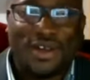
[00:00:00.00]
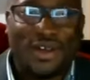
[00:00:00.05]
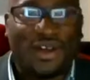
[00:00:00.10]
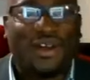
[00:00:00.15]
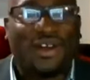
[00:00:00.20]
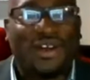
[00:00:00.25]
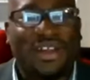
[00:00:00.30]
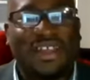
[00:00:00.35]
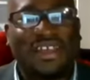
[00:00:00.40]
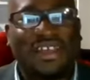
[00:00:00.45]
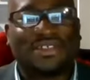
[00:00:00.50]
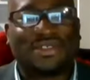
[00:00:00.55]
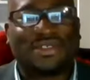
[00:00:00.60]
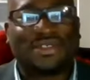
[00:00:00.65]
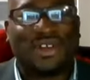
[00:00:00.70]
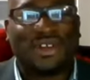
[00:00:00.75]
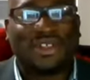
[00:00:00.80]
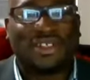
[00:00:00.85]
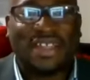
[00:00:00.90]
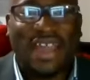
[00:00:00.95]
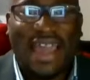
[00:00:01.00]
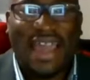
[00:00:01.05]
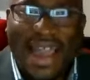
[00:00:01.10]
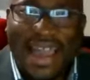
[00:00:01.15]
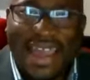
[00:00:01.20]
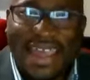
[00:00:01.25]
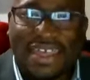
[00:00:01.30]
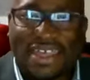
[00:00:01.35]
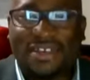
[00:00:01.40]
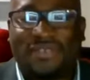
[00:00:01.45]
God is not
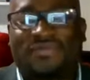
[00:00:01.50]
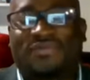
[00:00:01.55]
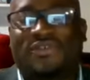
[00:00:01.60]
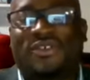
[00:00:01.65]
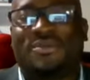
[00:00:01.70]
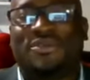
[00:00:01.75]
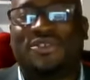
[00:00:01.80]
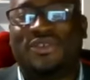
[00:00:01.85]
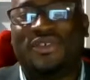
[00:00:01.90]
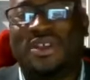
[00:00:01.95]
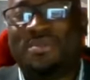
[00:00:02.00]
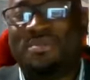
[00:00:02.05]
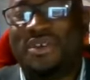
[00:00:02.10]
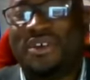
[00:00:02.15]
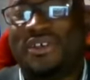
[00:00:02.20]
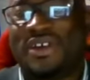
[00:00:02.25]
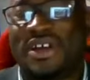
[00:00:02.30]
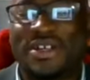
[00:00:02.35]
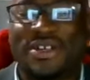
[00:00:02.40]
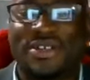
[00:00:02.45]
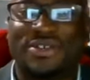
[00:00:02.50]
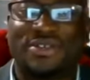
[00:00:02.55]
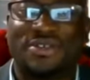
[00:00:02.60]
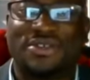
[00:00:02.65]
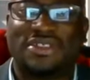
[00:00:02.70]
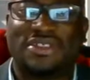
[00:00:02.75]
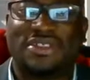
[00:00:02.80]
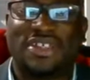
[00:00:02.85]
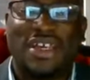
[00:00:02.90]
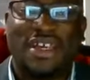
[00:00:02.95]
tired from doing
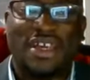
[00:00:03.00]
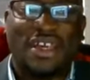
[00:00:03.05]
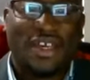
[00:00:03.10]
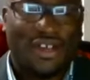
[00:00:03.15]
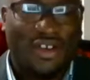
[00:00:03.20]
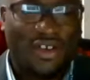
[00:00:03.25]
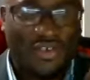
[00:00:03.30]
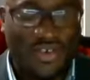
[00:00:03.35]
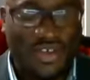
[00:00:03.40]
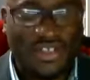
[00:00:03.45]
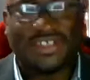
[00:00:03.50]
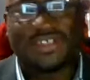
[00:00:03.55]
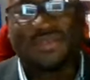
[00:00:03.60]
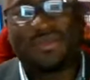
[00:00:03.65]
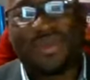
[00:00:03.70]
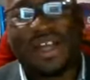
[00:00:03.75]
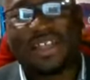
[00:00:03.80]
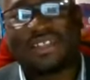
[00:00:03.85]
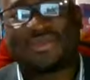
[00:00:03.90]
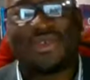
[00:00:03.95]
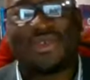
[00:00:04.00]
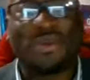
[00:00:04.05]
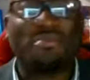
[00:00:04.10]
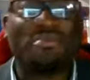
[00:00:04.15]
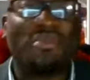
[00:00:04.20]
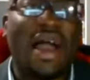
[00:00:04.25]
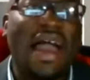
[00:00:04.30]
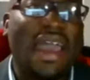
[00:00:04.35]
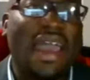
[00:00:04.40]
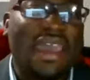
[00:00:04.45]
miracles. Christmas
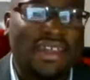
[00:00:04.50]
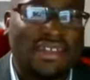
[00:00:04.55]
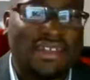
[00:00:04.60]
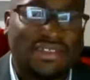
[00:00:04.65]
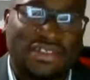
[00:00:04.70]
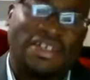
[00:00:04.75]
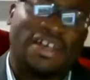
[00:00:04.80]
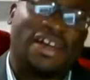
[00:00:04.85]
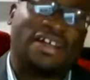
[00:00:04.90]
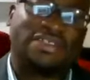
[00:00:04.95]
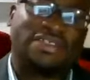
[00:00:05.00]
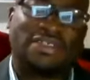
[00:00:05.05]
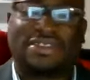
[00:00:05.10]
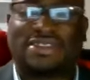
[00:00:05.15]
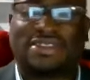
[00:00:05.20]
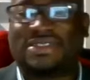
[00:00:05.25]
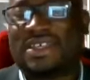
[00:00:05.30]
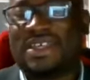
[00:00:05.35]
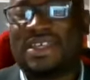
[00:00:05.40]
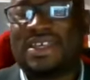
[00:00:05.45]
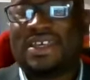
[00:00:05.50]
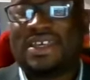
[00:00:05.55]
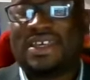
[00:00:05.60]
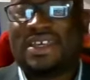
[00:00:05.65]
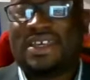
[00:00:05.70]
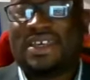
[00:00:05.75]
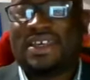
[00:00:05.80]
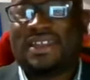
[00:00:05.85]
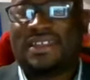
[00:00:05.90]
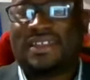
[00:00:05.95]
reminds us
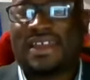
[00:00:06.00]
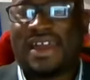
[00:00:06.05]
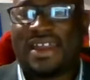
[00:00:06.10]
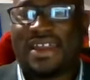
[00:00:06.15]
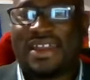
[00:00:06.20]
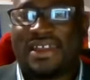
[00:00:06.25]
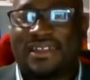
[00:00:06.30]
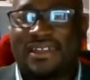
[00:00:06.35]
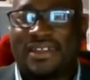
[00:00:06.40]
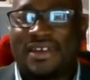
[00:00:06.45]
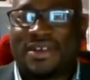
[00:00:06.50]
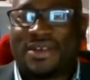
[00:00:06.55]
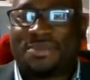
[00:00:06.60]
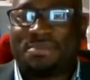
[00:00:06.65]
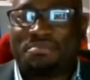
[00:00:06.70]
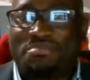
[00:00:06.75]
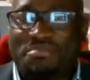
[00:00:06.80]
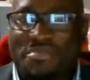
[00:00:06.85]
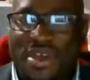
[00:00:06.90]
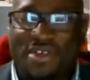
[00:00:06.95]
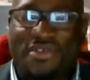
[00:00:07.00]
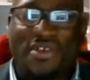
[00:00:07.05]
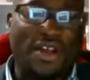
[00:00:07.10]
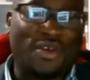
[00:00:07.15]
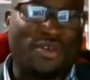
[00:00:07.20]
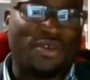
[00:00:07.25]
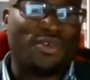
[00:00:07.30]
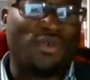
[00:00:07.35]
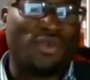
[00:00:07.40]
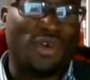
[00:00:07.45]
that the
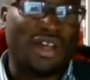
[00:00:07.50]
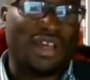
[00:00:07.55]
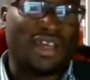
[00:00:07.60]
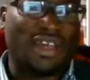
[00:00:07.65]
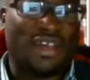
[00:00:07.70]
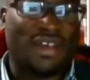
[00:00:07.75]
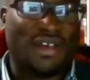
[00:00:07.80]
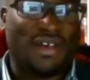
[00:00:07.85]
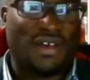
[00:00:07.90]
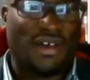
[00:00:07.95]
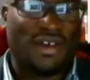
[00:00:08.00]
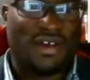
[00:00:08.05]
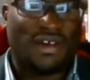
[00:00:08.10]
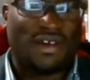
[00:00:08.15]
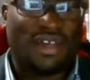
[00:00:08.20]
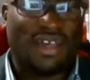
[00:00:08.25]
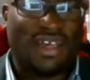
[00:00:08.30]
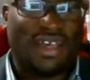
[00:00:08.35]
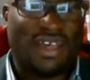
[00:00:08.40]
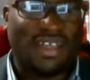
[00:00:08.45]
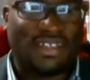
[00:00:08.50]
miracle working God